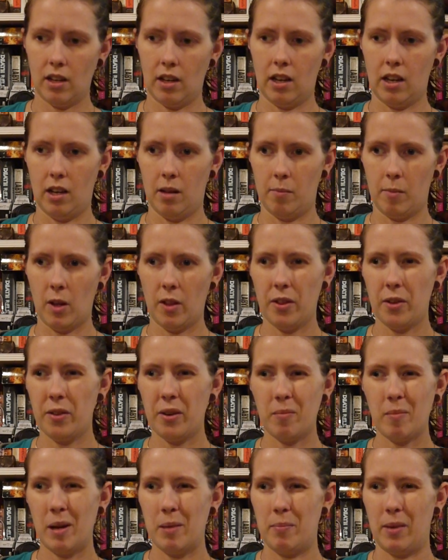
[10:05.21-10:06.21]
although
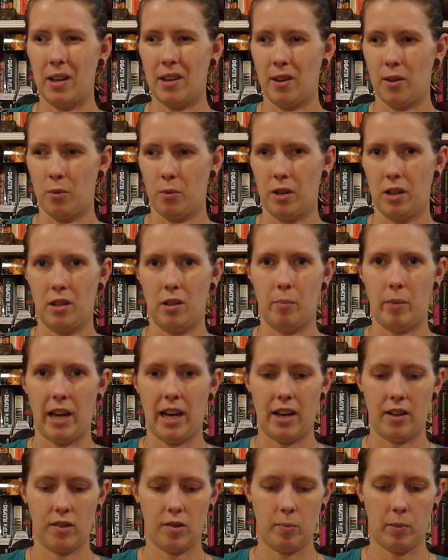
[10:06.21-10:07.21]
there might be another one in the
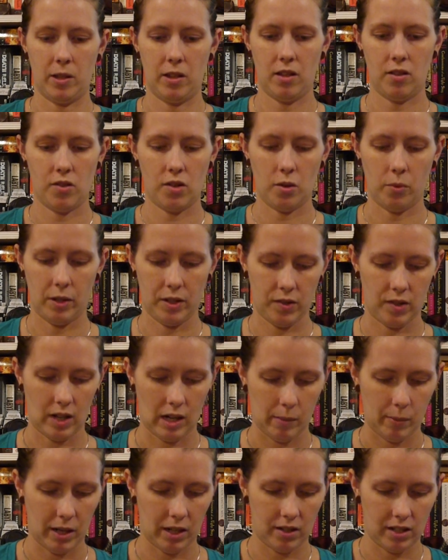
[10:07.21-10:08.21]
bags, but these are the ones that
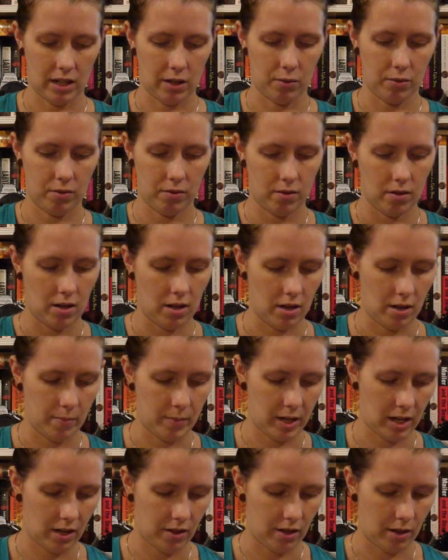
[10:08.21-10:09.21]
I picked out
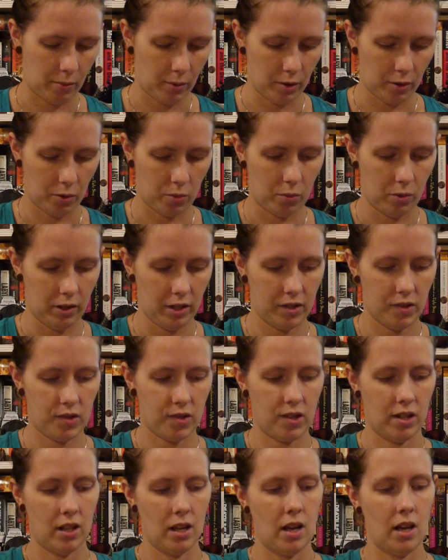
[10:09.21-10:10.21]
that I thought were the
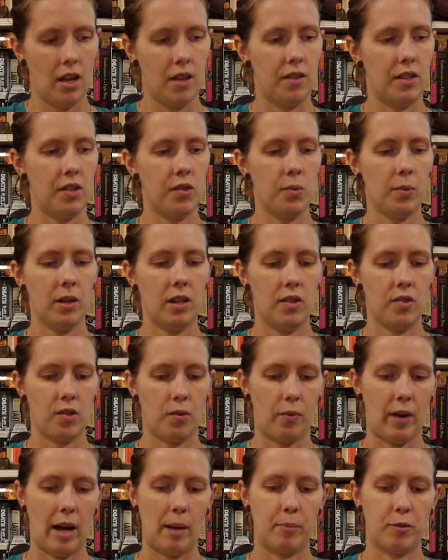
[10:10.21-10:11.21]
coolest. This one is
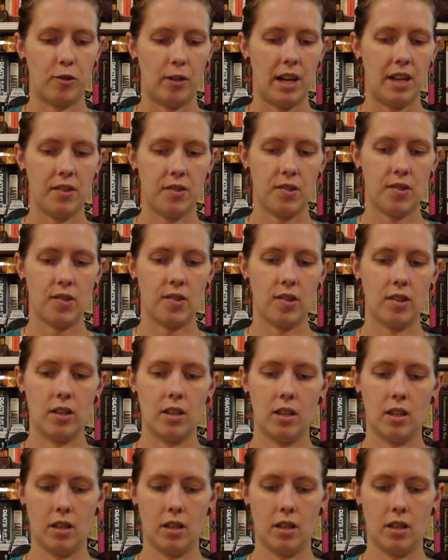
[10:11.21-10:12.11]
a wrap dress,